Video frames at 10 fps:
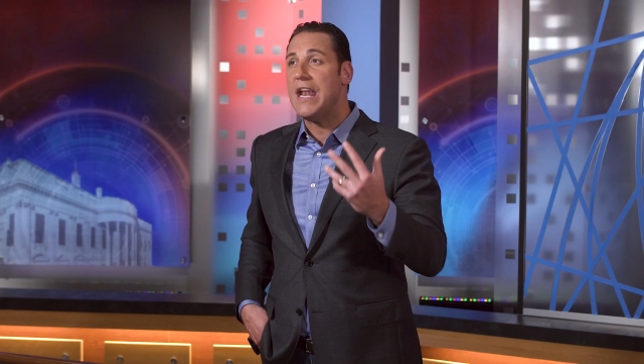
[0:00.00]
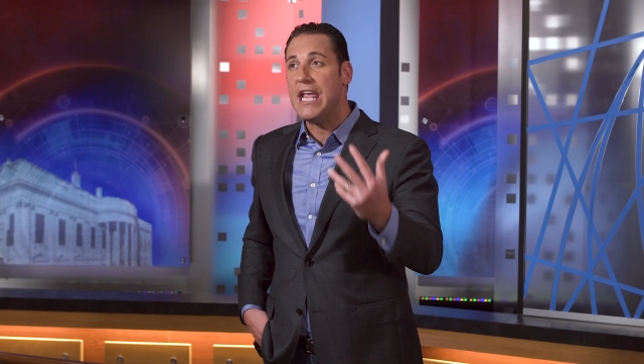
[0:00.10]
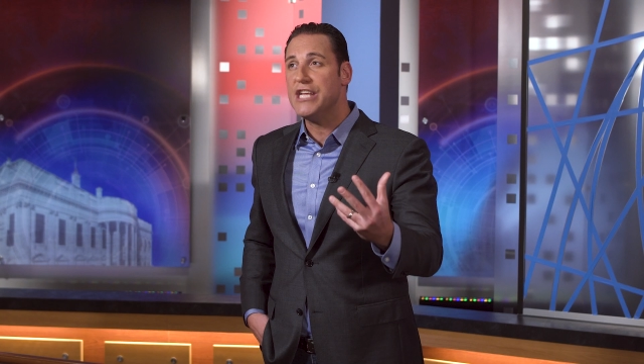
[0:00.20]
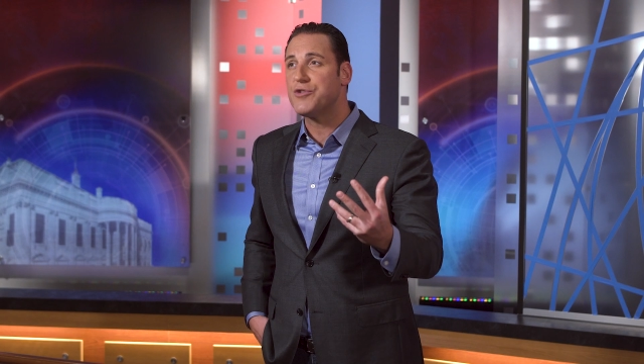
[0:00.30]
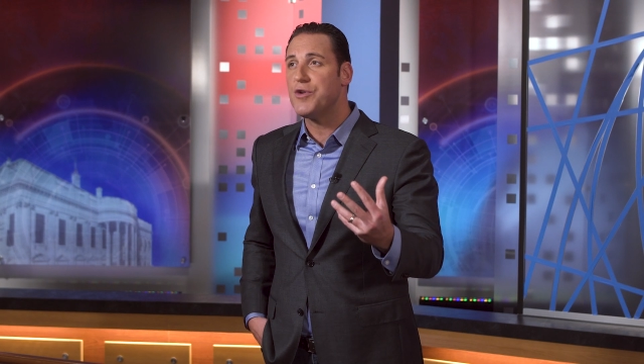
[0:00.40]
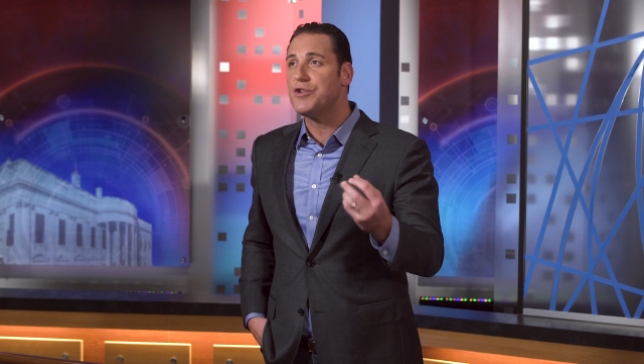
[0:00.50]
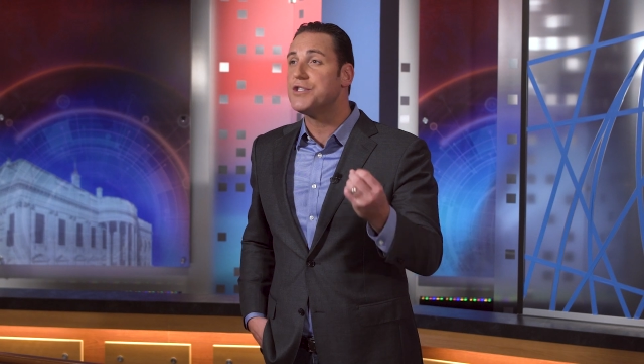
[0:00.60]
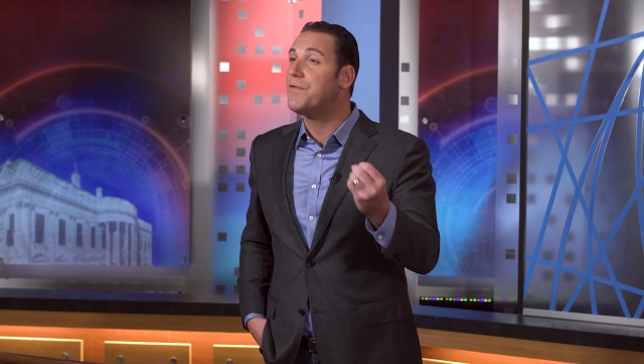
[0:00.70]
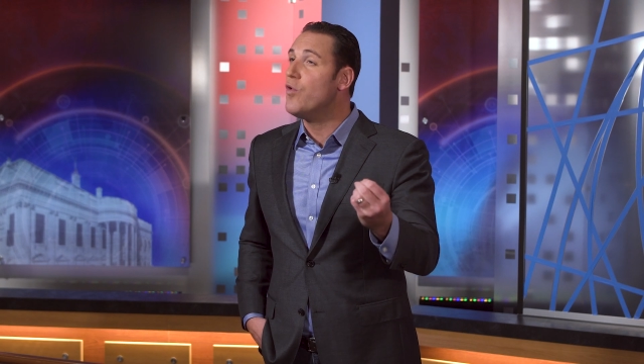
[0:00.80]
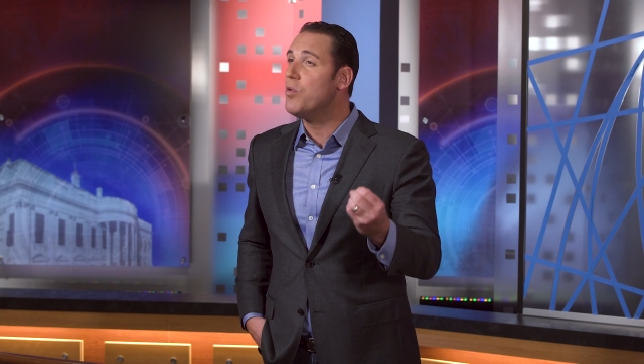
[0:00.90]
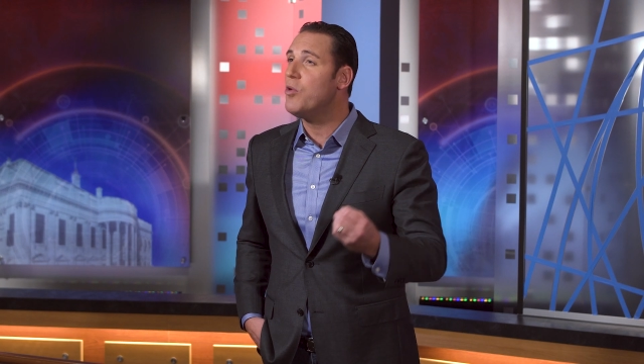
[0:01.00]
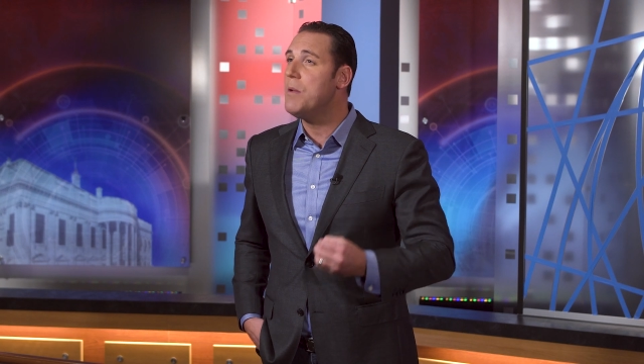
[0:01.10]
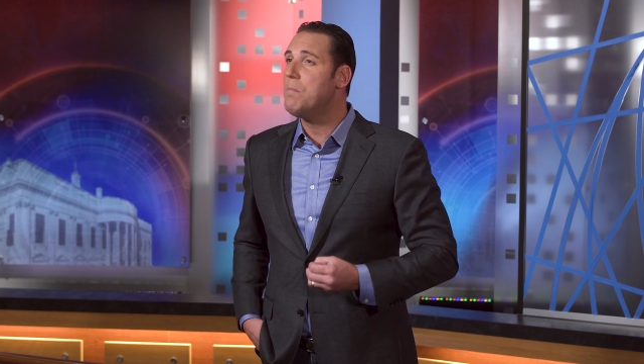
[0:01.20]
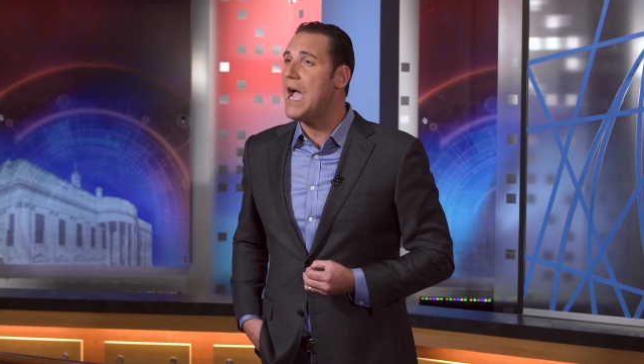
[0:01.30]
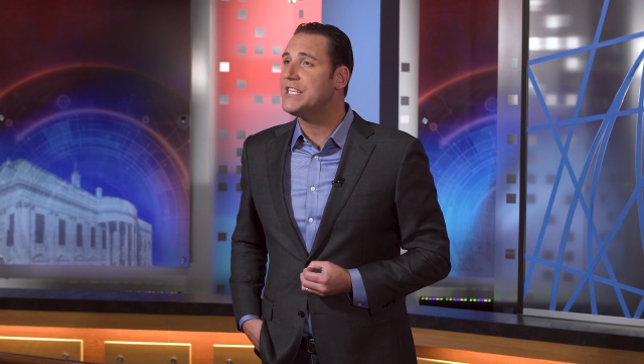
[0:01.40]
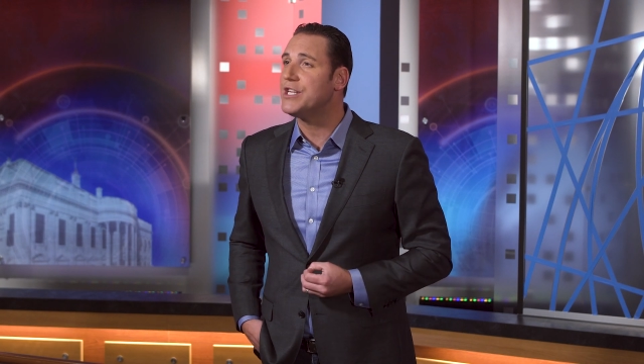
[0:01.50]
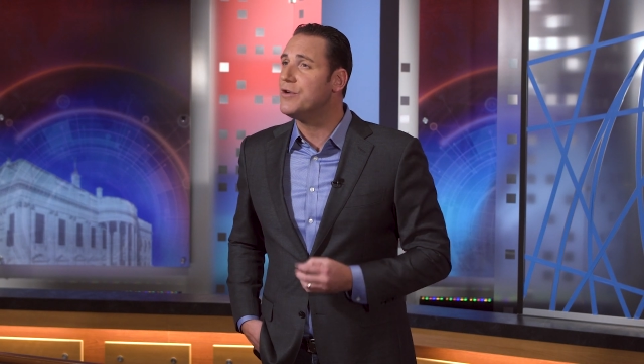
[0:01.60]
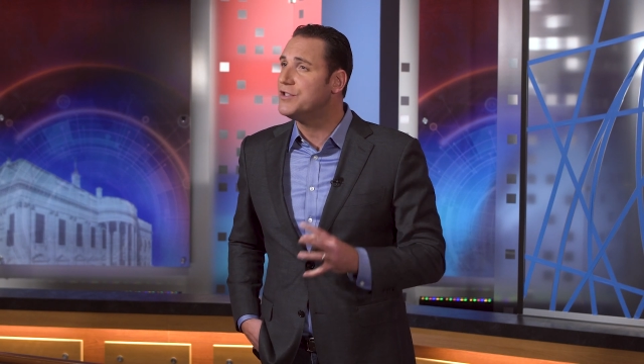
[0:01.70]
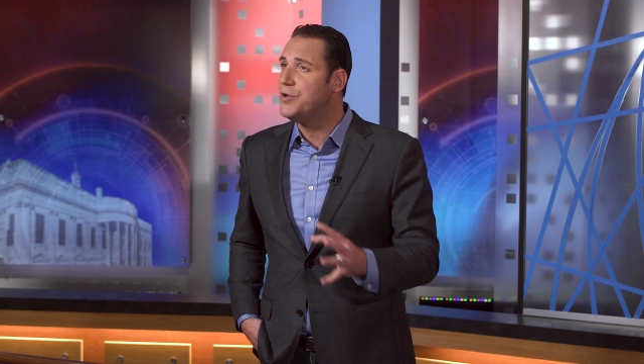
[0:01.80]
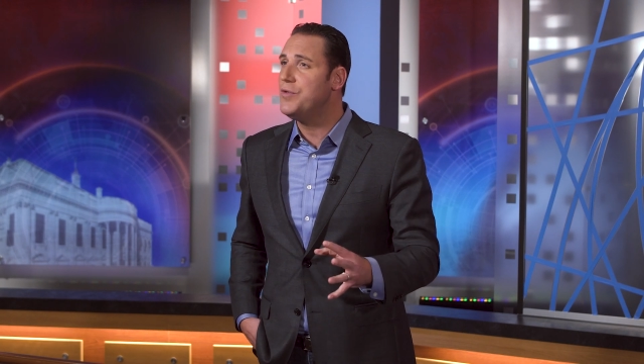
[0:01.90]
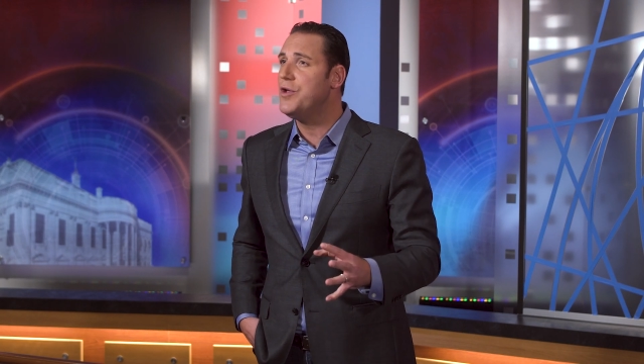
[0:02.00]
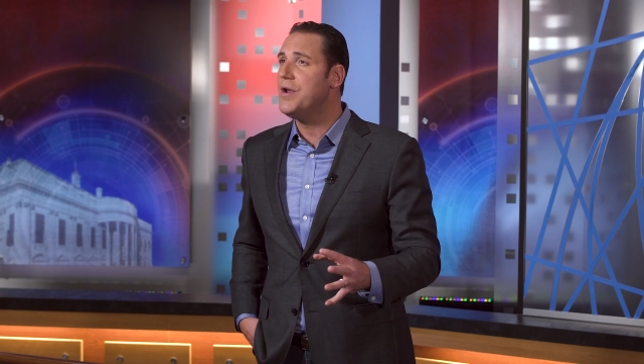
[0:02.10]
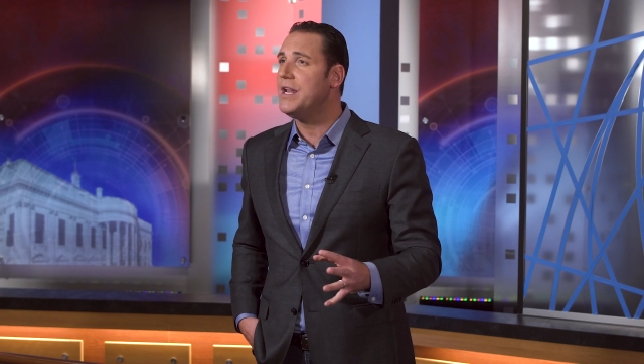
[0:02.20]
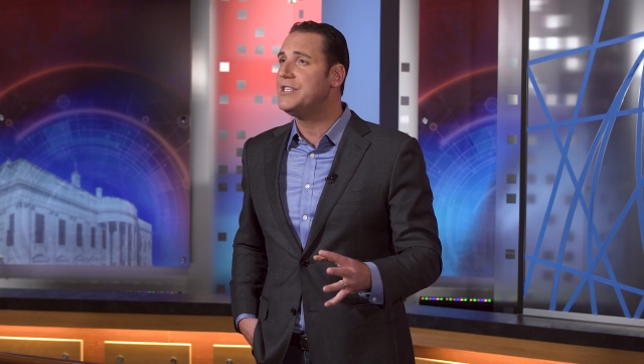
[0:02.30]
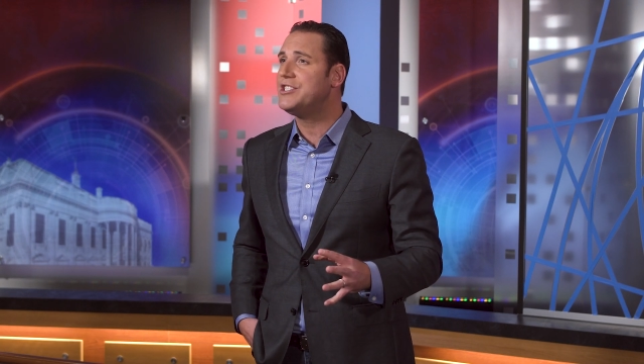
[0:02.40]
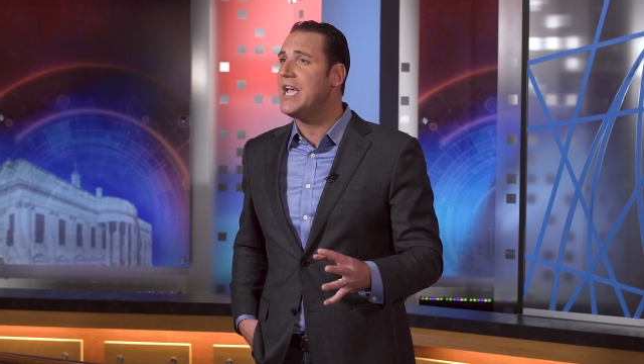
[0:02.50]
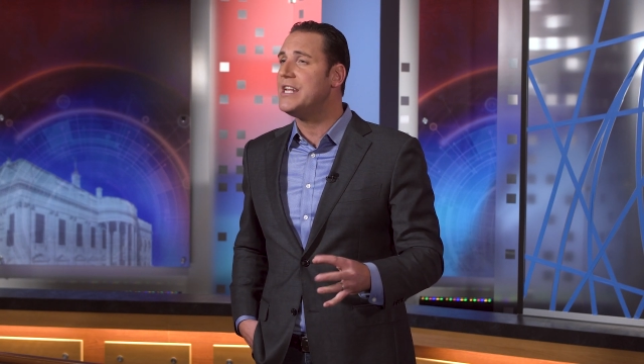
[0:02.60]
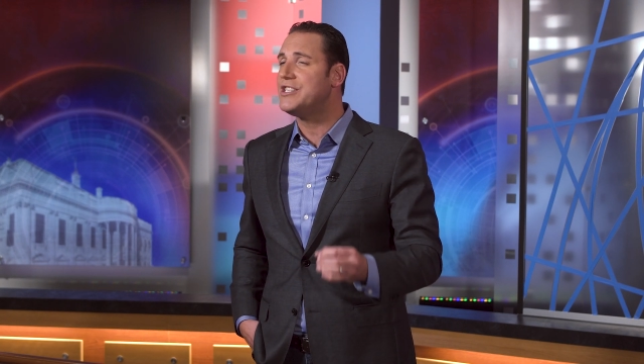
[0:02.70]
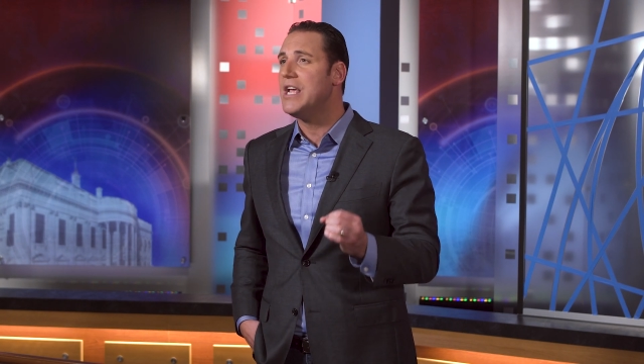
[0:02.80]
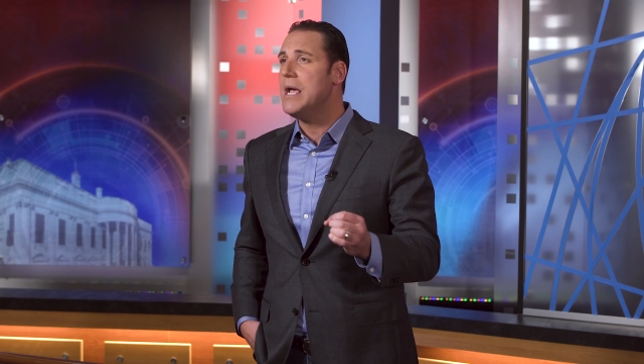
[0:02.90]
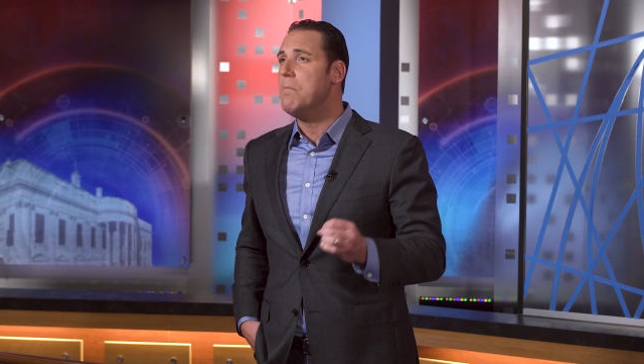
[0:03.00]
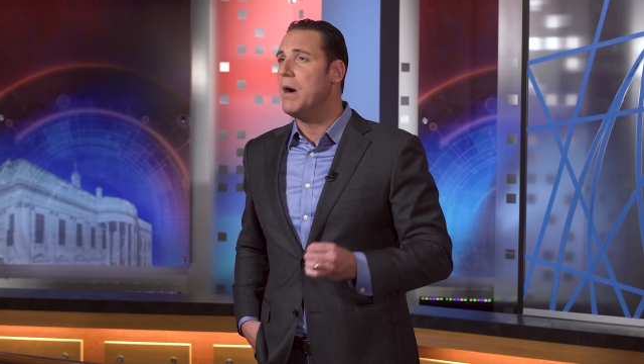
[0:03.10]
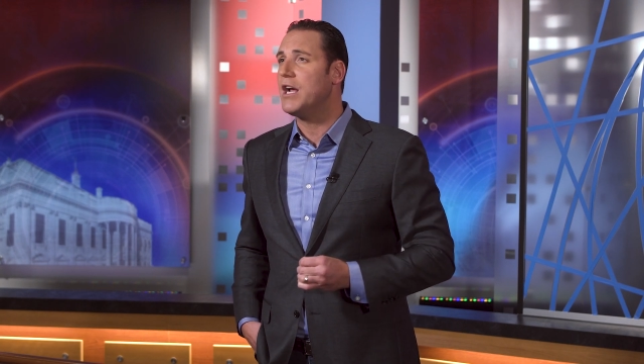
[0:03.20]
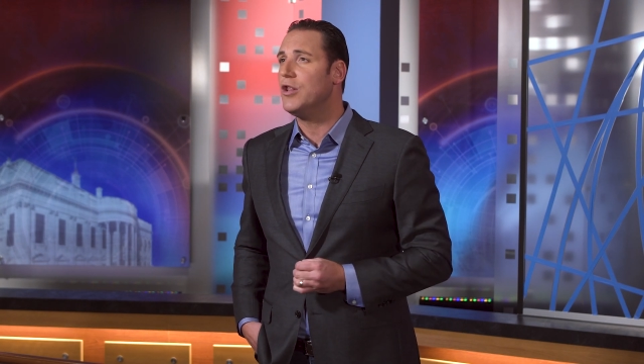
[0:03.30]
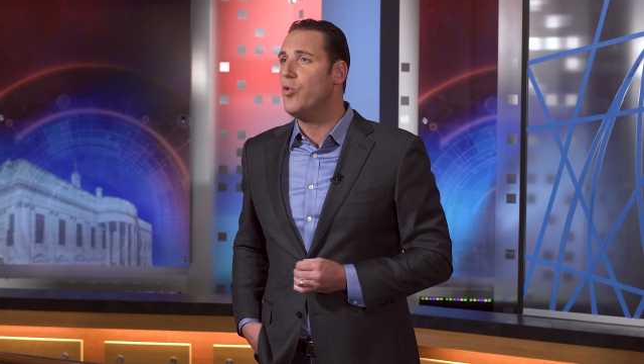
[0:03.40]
than Israel's former ambassador to the United States, Michael